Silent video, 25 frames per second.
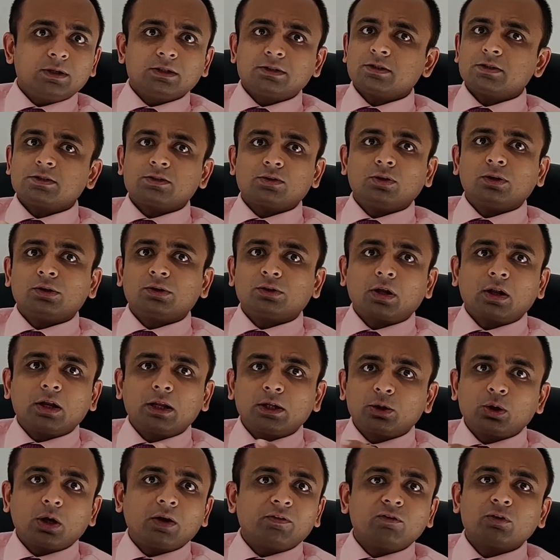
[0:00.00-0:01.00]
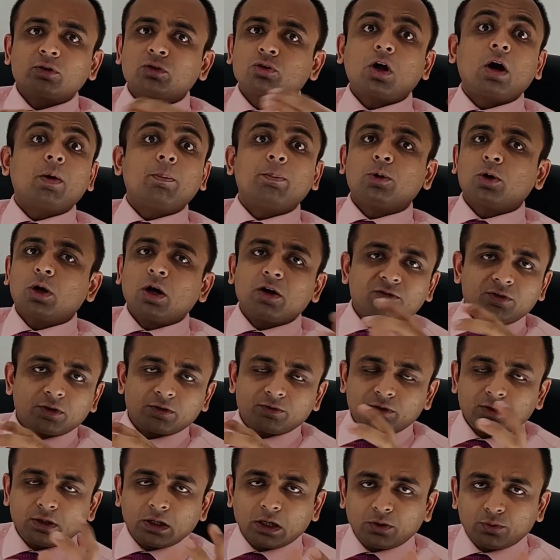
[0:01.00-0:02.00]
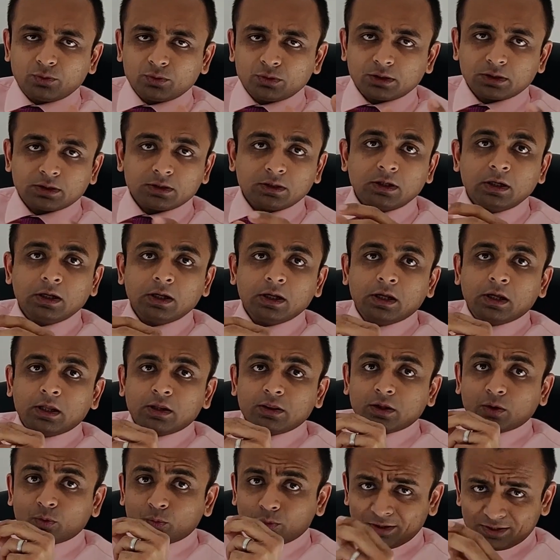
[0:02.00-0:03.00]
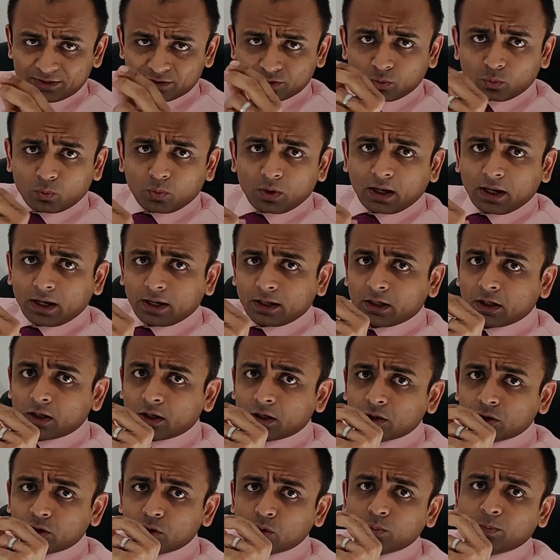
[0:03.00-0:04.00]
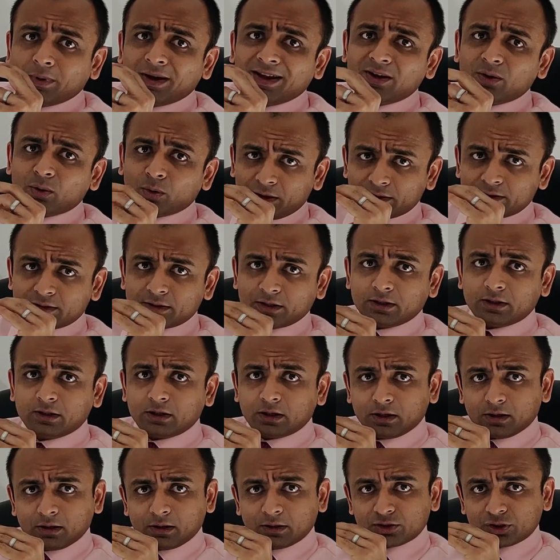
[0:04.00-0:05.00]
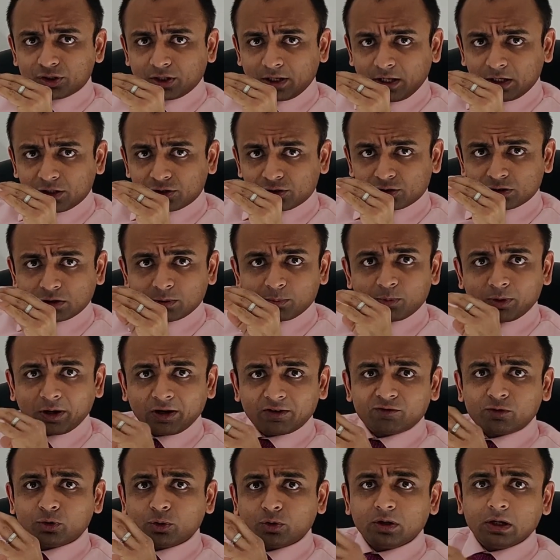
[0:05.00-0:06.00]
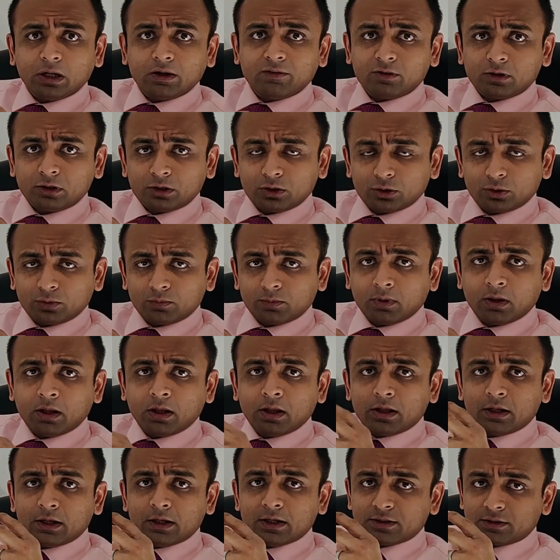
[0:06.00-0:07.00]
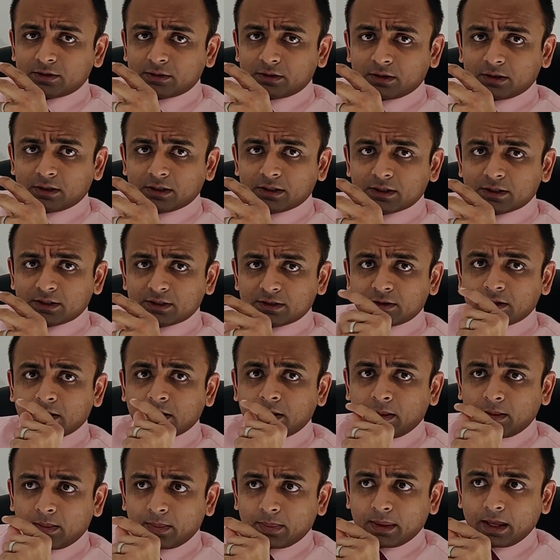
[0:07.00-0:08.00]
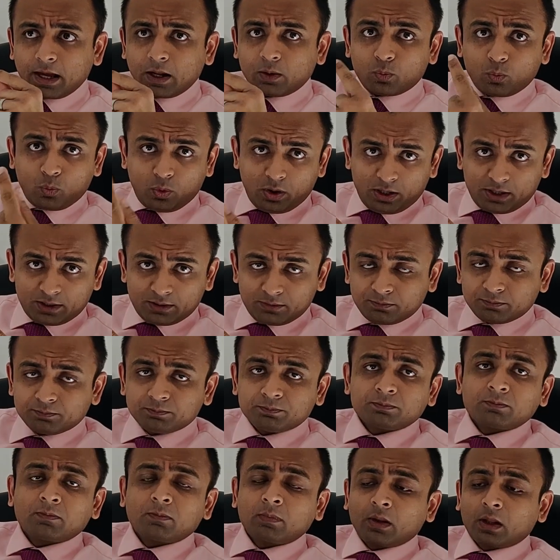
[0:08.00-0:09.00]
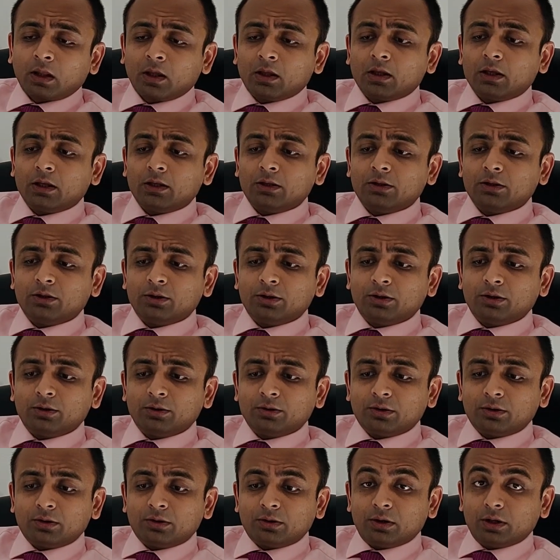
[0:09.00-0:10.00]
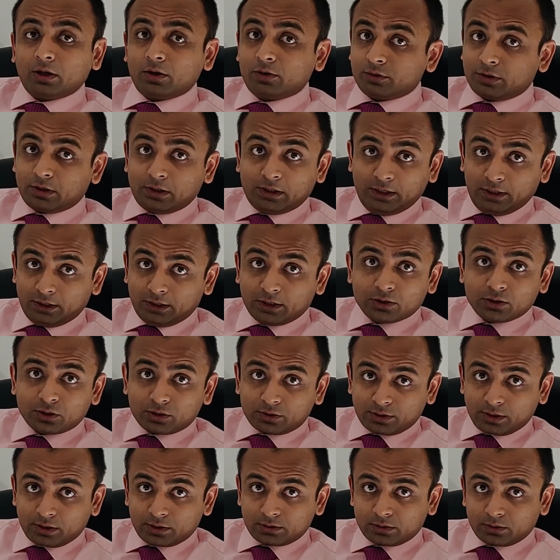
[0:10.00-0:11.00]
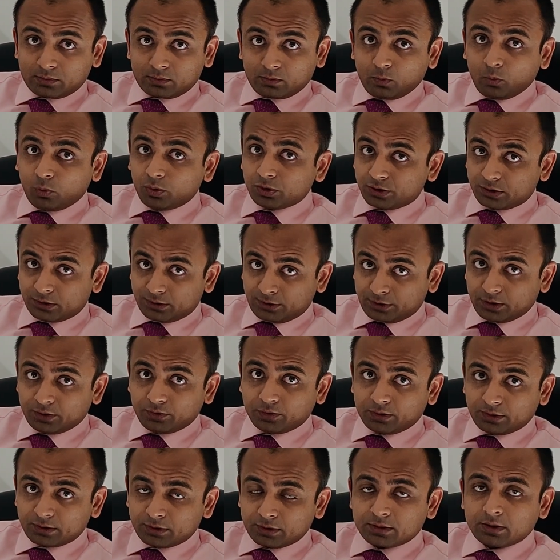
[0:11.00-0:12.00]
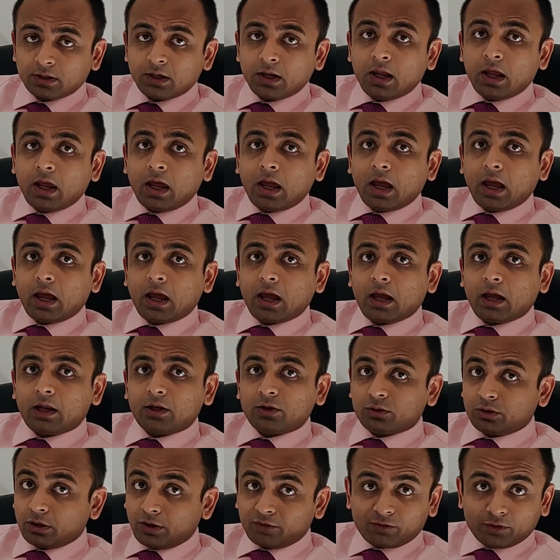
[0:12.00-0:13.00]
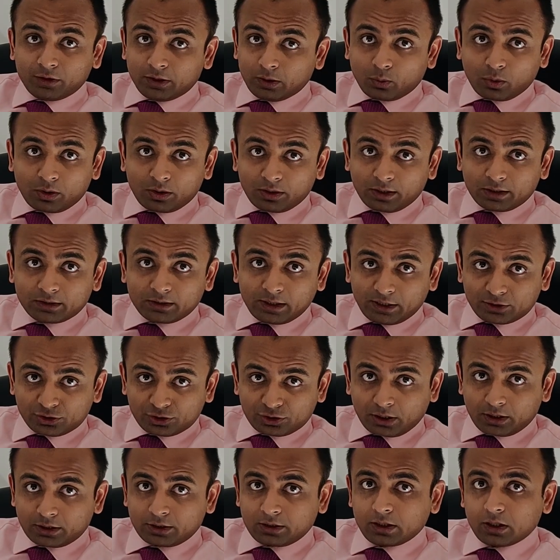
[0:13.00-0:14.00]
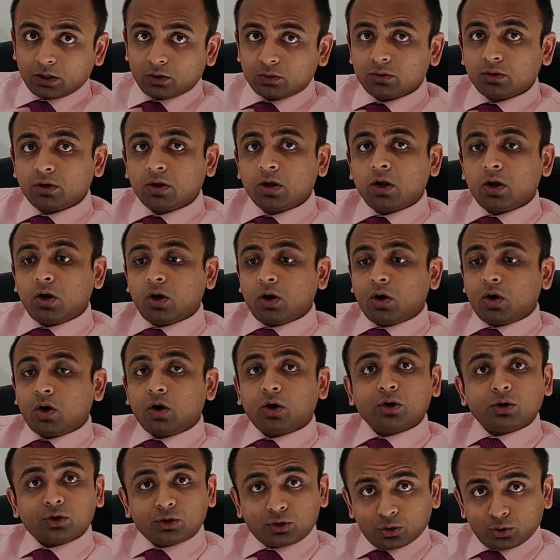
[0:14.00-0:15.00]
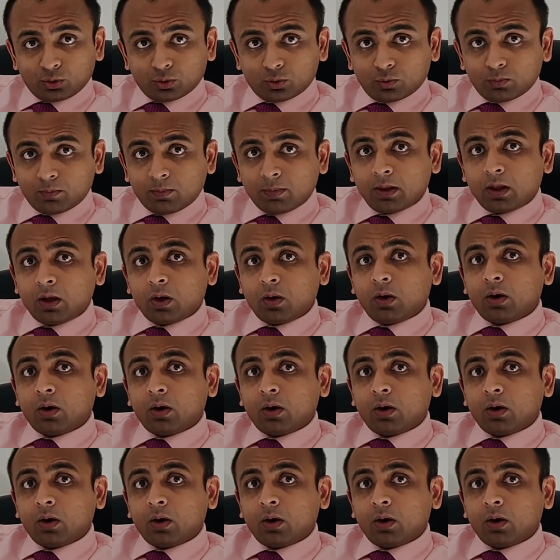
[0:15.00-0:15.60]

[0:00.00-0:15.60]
basis. So it's not like you have to top it off every now and then. The reason why you may notice a change in the brake fluid level though is that one, either there's a leak in your system which is serious and you definitely want to get that checked out, or two,